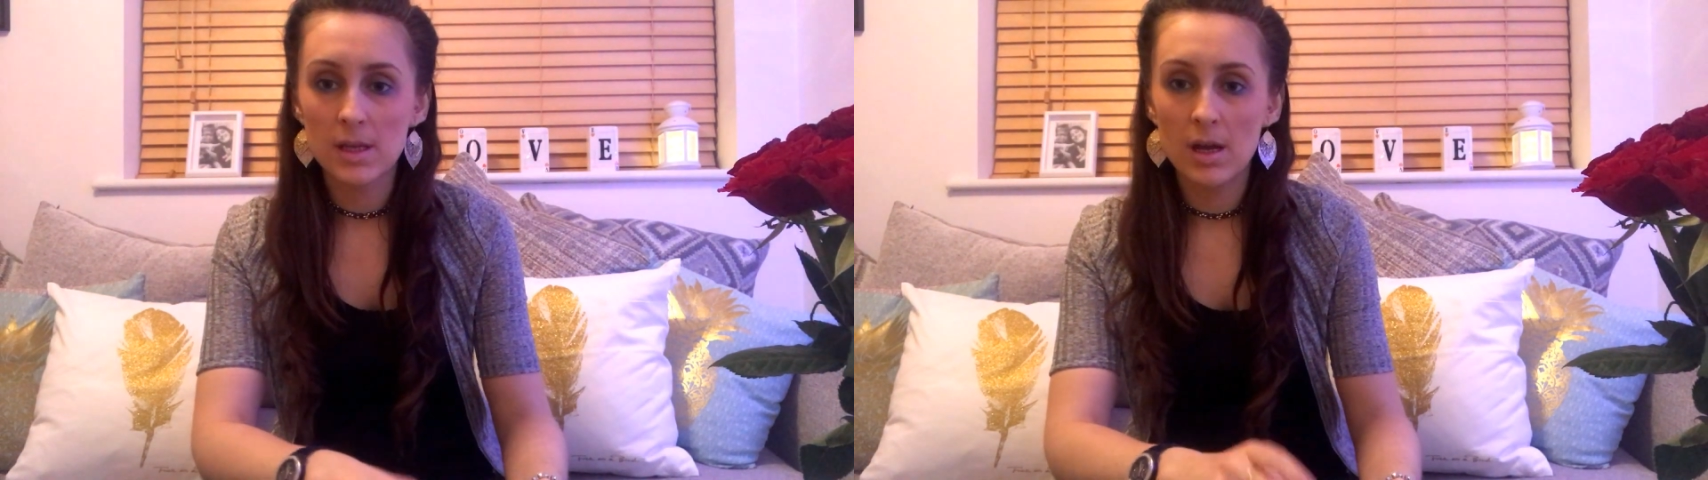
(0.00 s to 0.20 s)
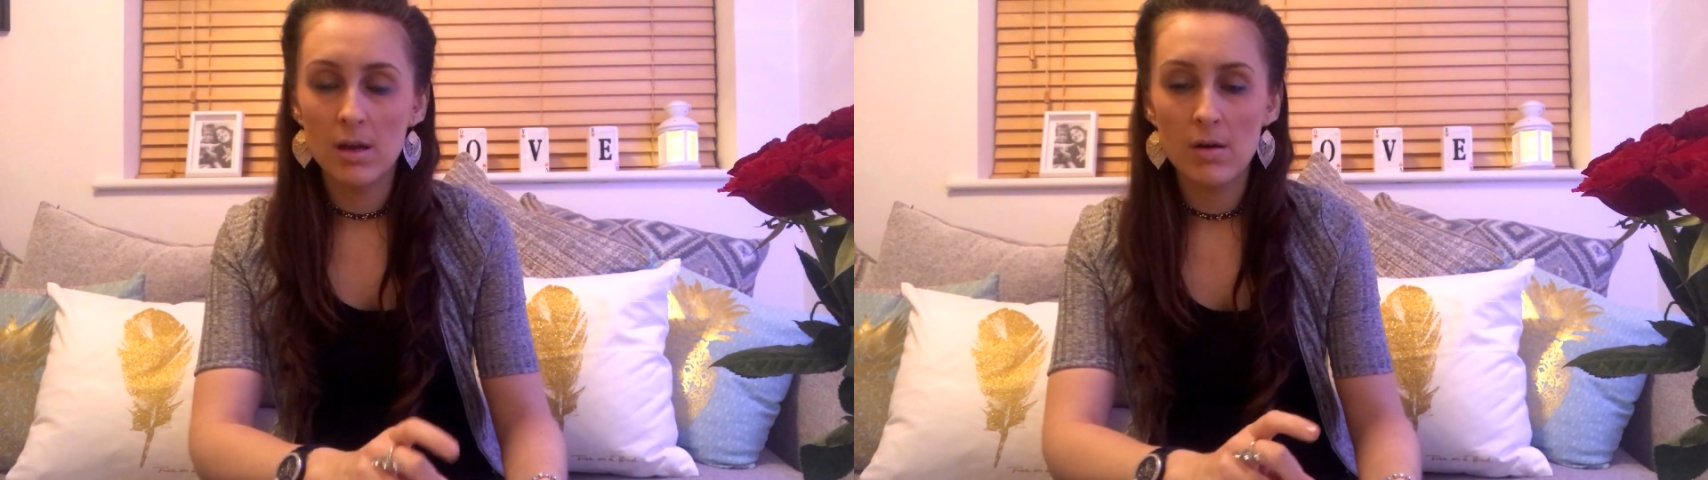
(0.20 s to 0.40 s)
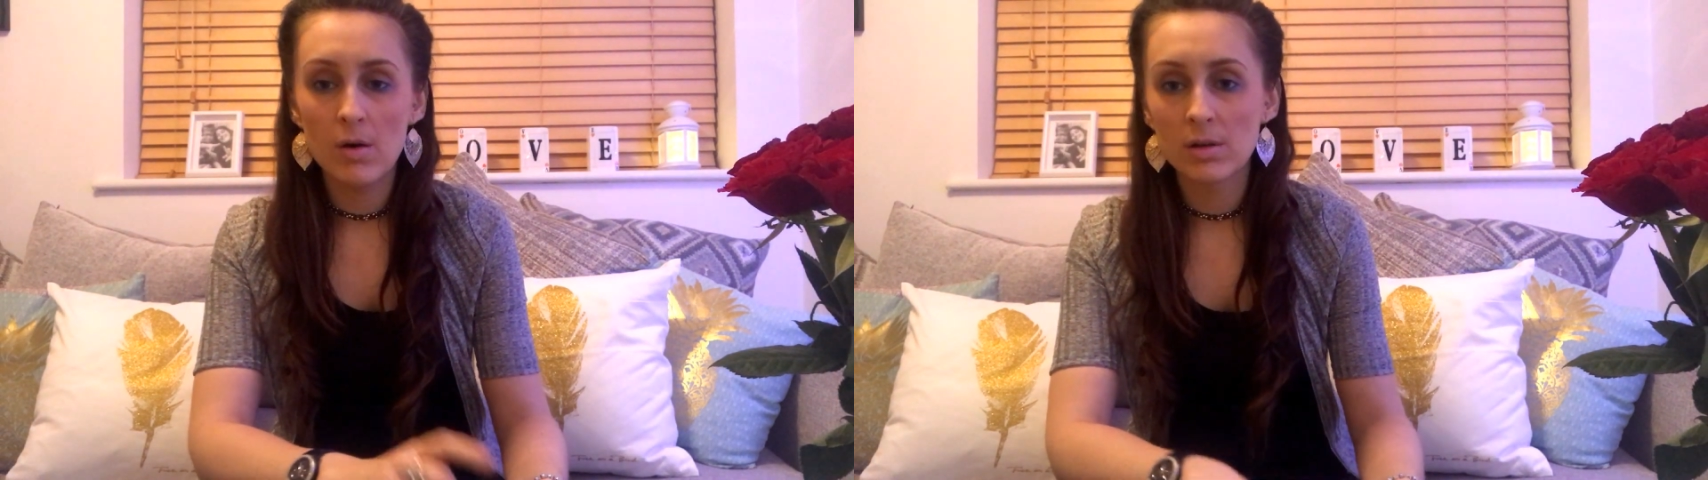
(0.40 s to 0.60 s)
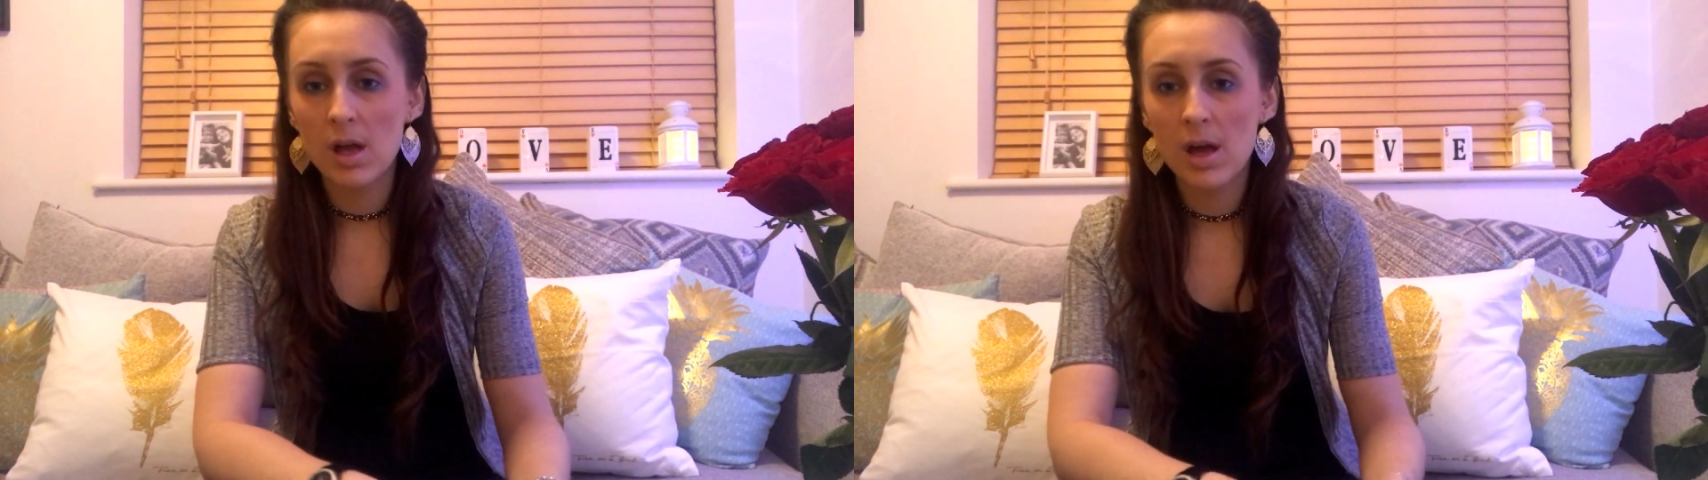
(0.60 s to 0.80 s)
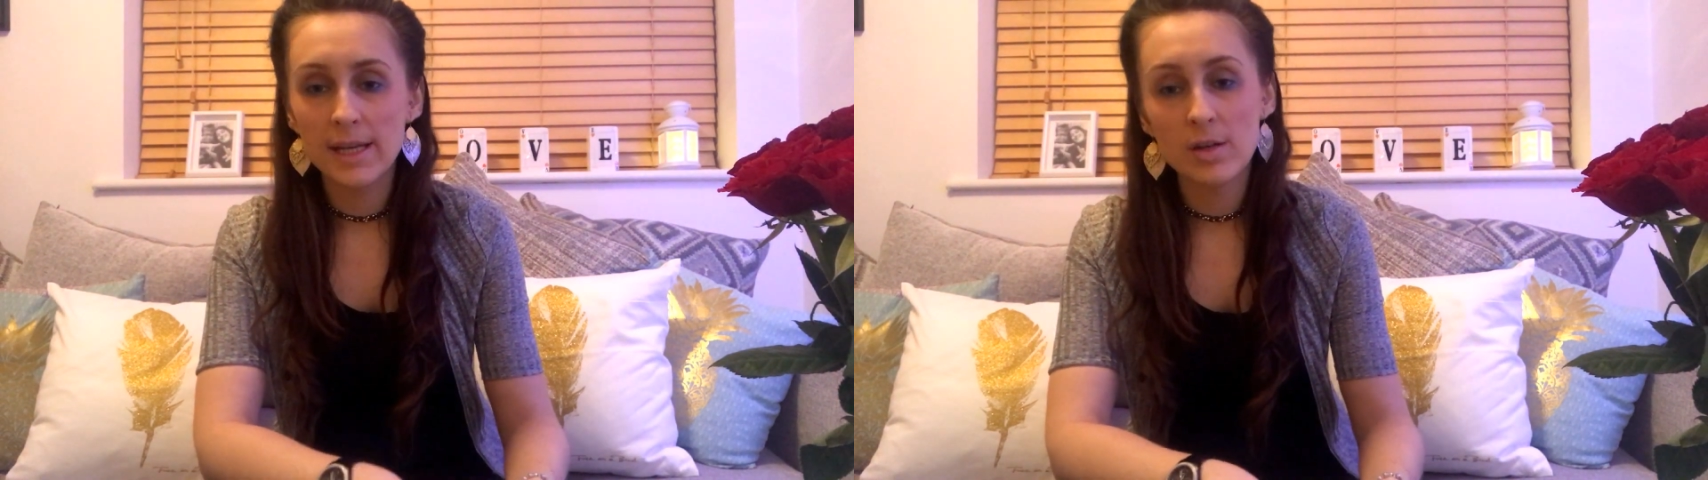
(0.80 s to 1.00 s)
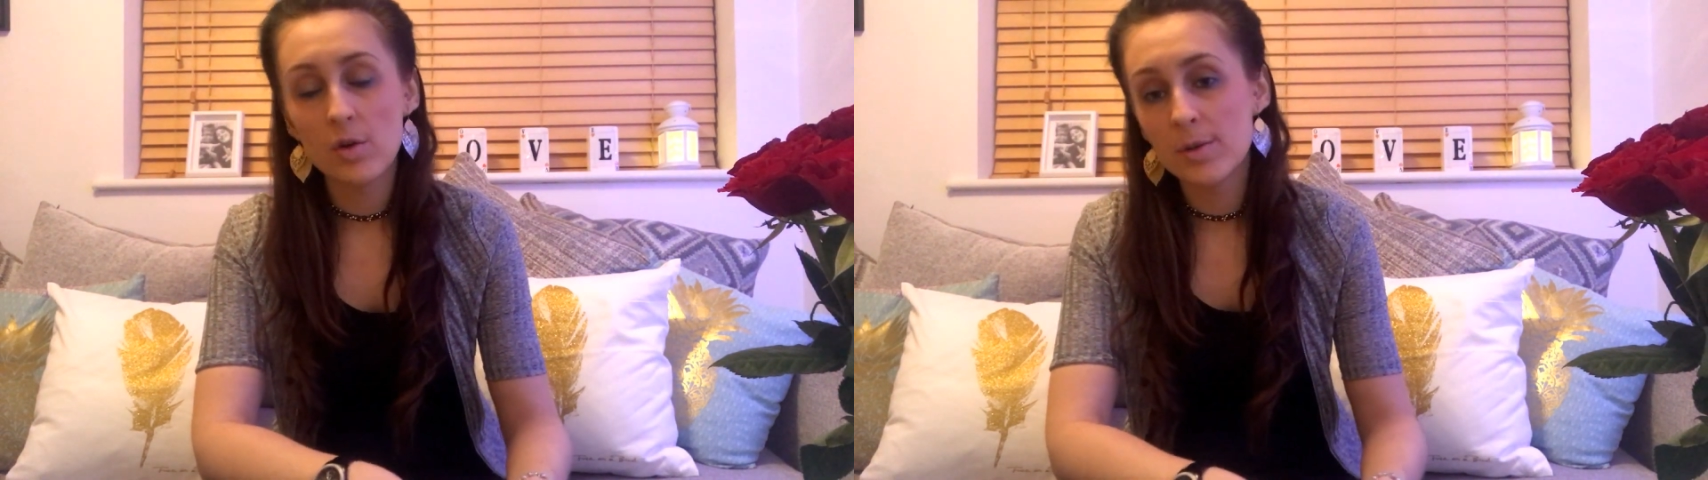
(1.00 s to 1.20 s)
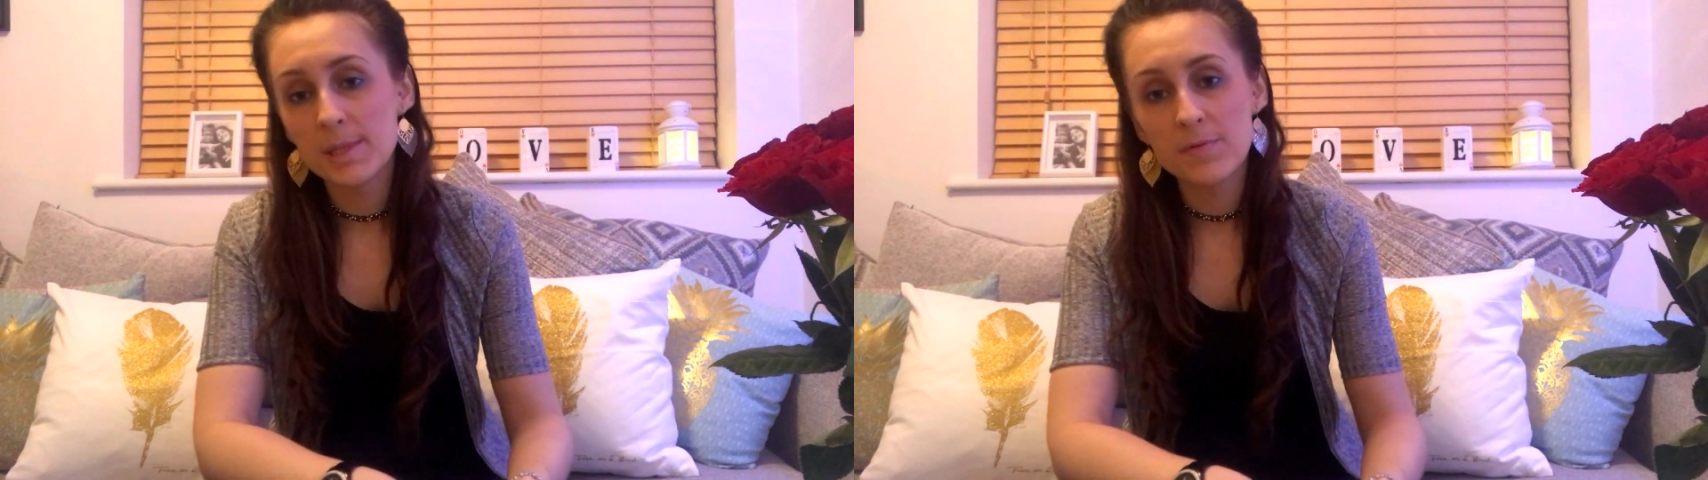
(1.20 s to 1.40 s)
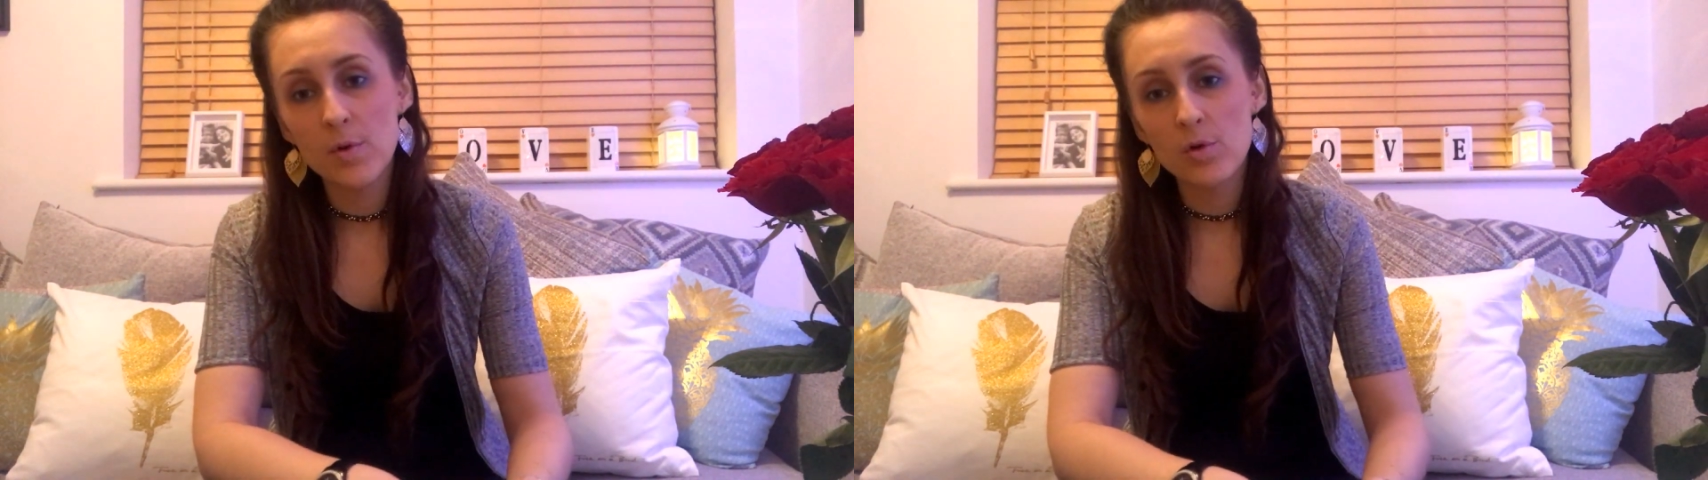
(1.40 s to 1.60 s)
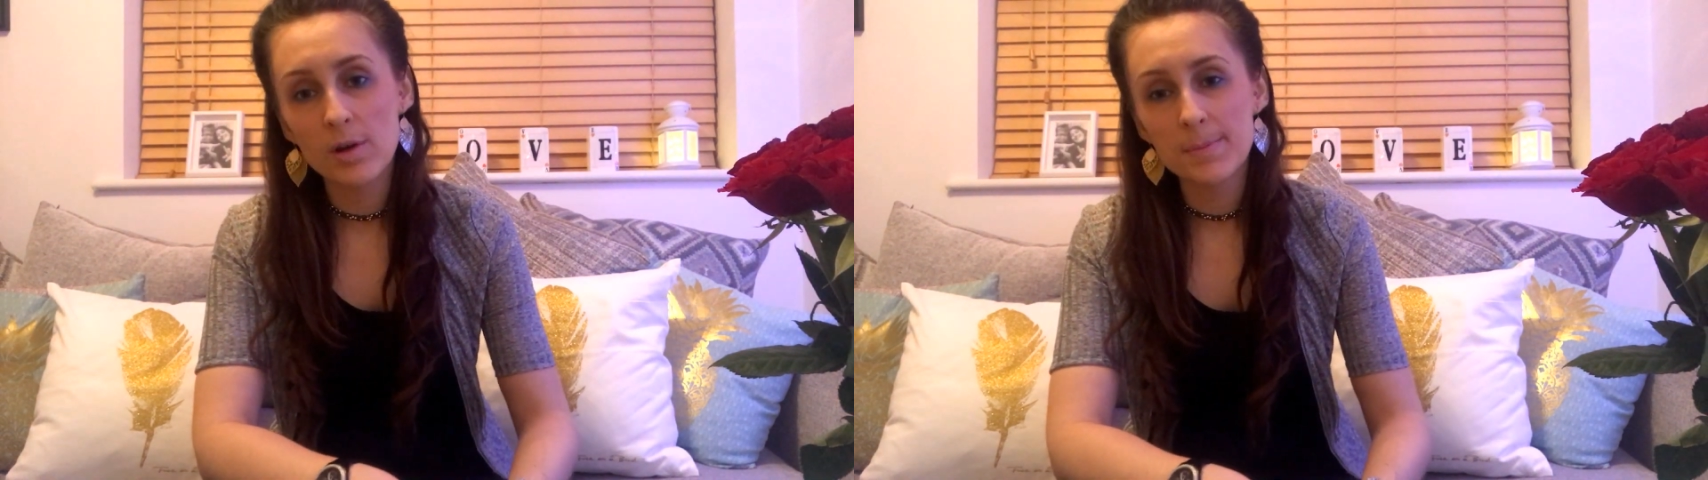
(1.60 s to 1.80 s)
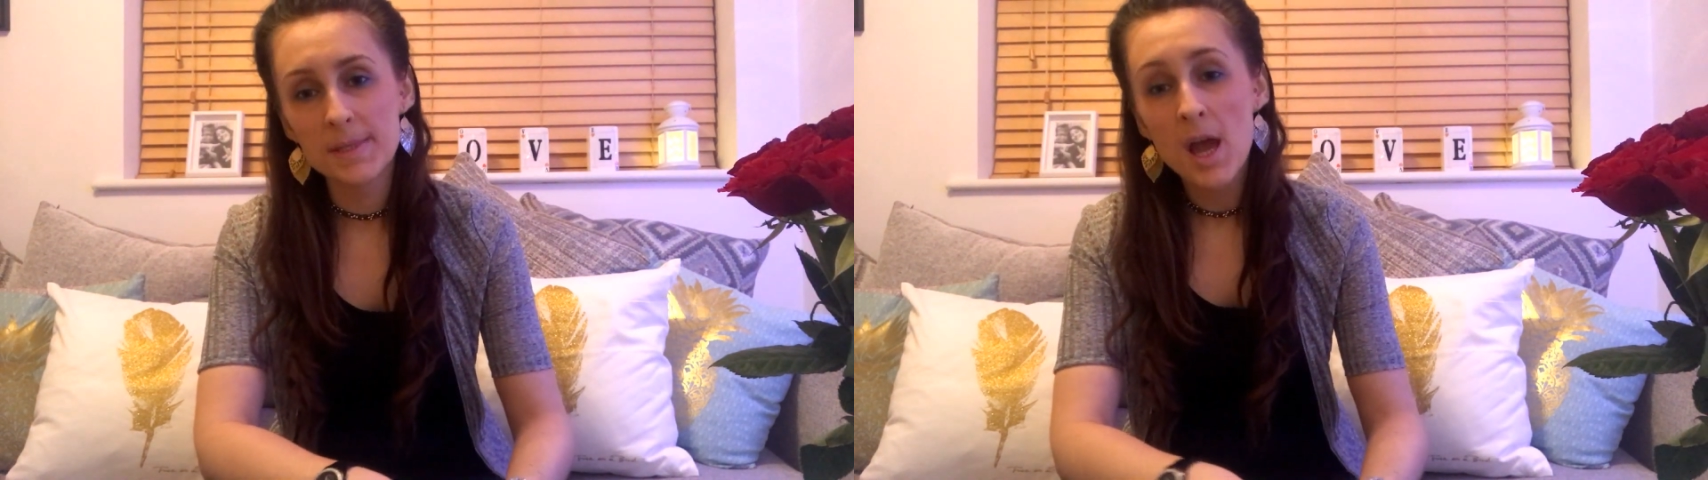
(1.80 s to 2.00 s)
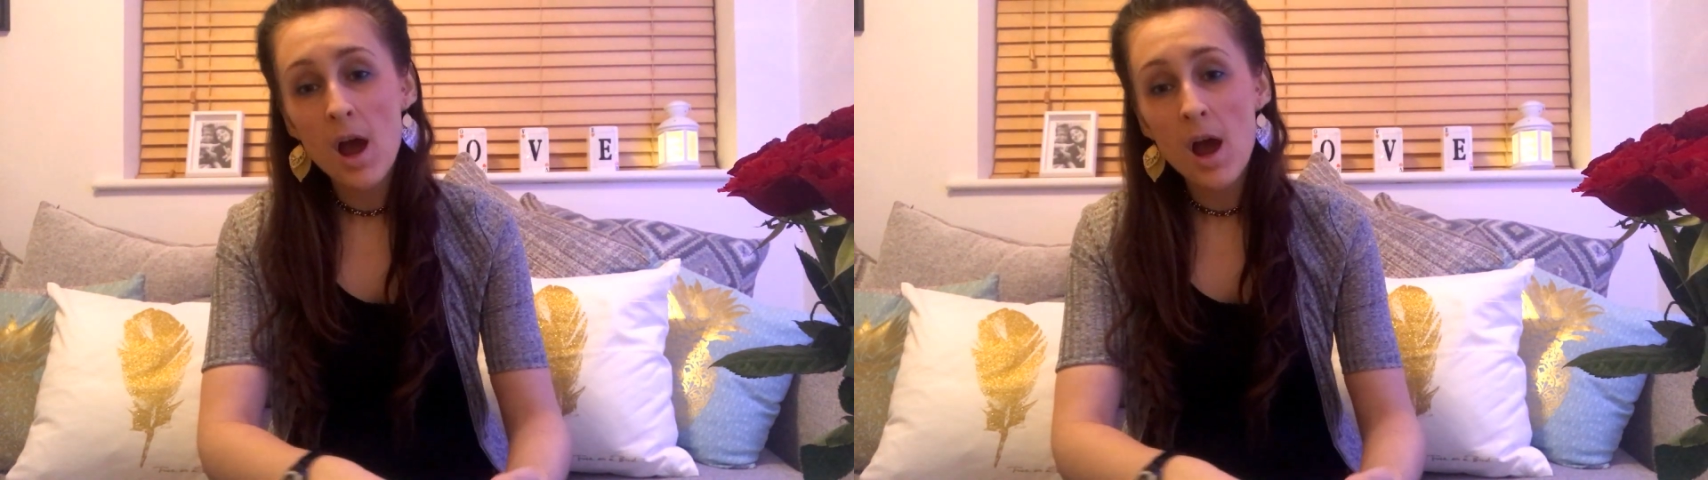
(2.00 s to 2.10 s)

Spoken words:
online anonymous forums.